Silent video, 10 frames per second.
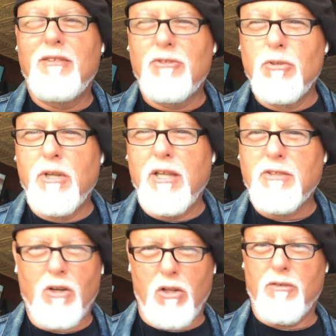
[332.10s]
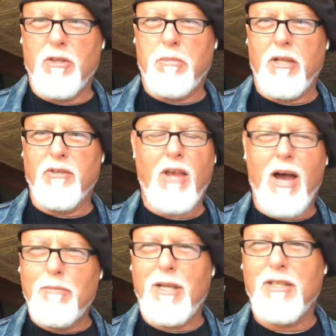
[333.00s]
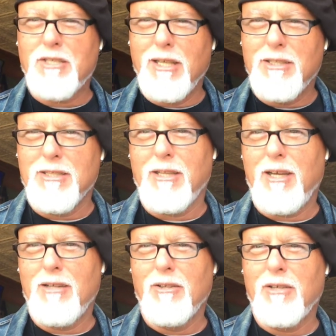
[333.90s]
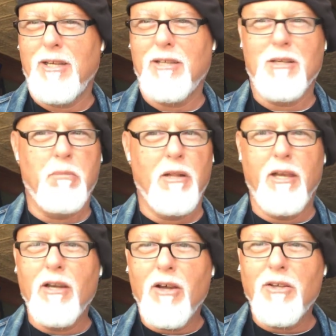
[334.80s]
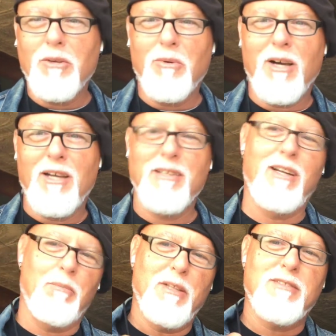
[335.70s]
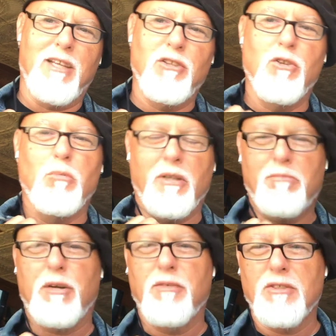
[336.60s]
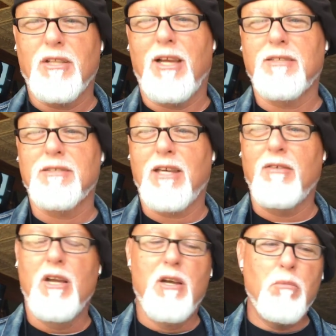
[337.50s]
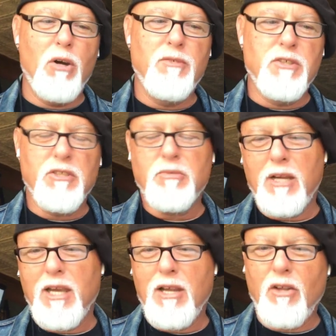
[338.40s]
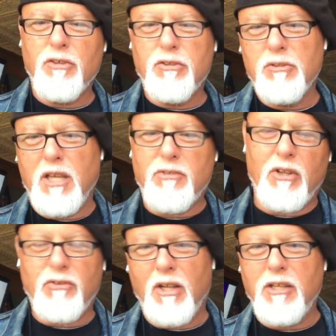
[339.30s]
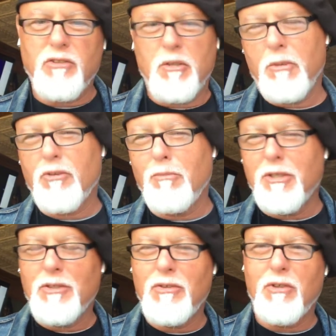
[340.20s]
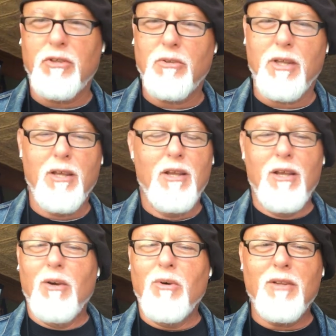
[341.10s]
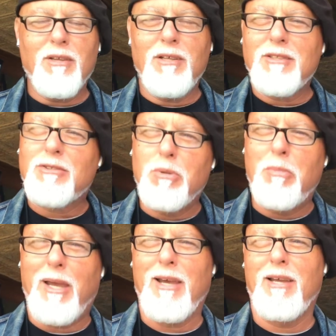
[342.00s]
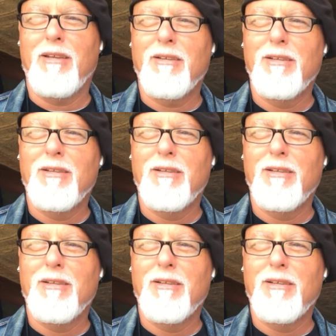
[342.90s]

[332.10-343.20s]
Due dates are all over the place. I'm not changing that. Okay. Complain all you want, and I'm not saying you, but previous classes have. Boy, if you just would have had all your due dates on Sundays, it would have been so much easier to do it. Well, it's too bad.